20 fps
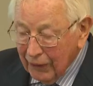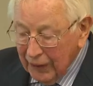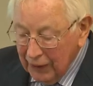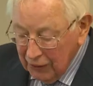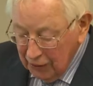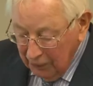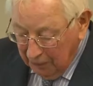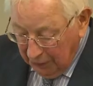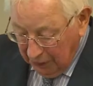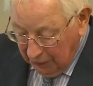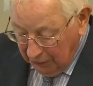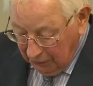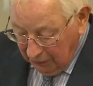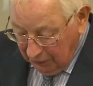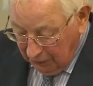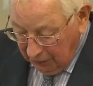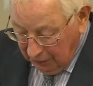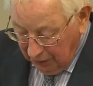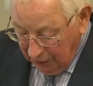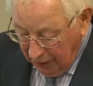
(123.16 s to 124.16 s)

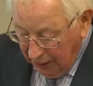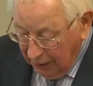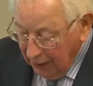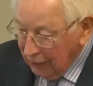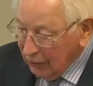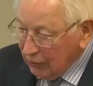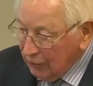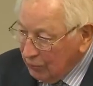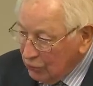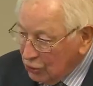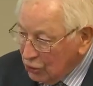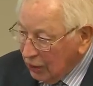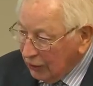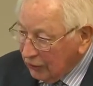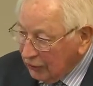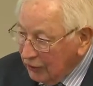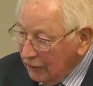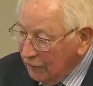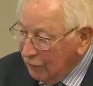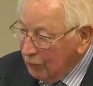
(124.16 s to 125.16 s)
independent and
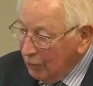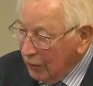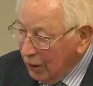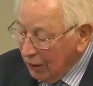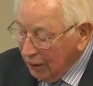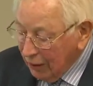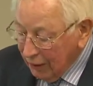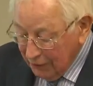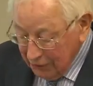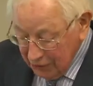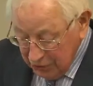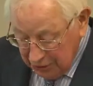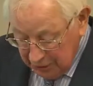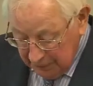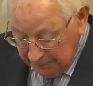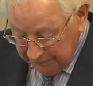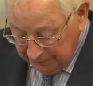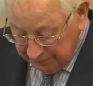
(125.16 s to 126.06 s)
objective minds.